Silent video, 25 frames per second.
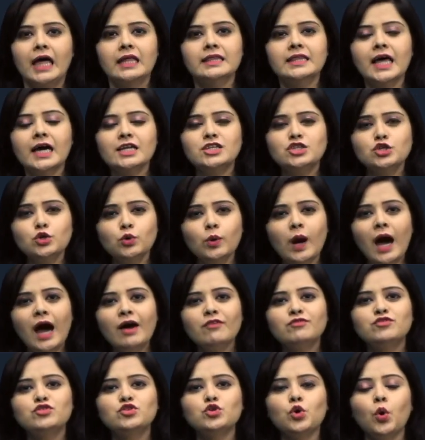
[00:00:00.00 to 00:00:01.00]
that you
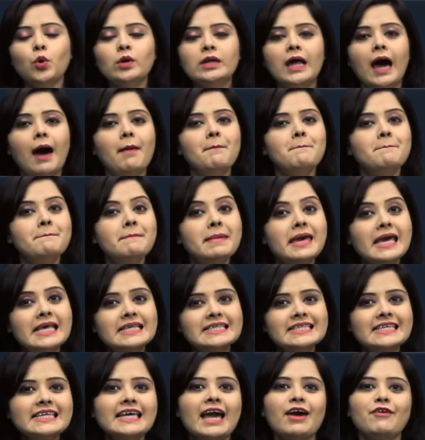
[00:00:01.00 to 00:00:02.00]
have shown
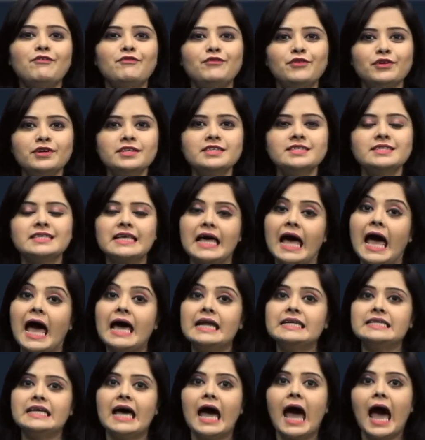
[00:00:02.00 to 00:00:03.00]
amazing efforts
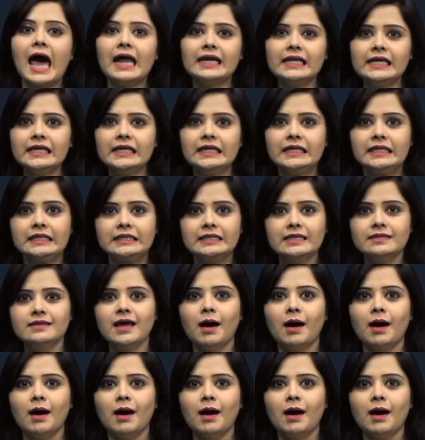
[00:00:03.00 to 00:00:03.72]
at adding the